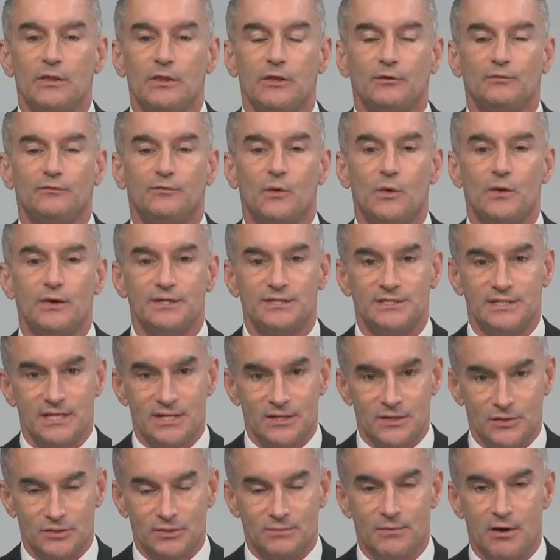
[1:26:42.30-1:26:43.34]
we look forward to
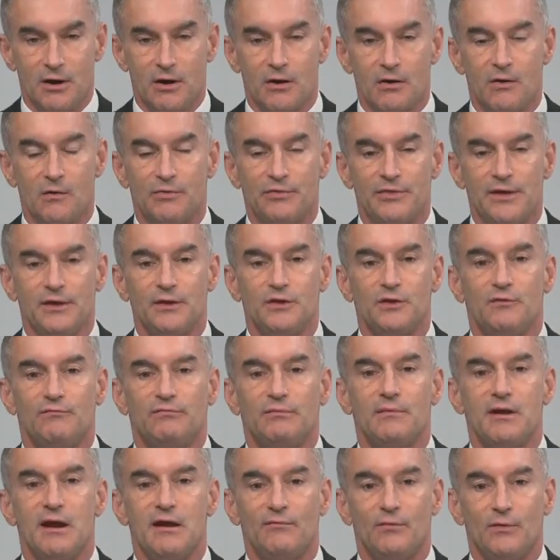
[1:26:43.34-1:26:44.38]
seeing you tomorrow. Thank you
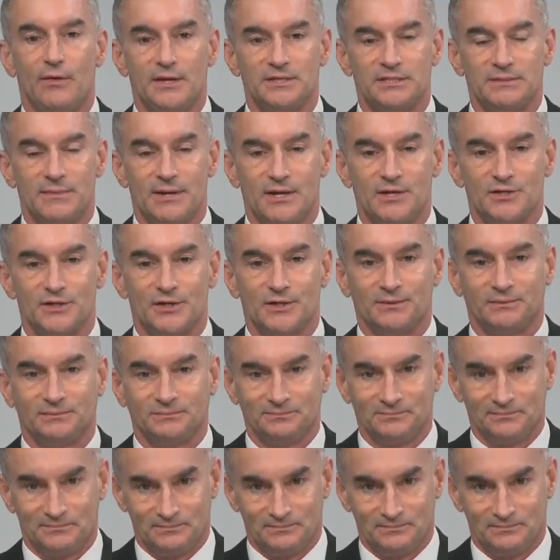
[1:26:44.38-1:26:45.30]
from everyone at Dimensional.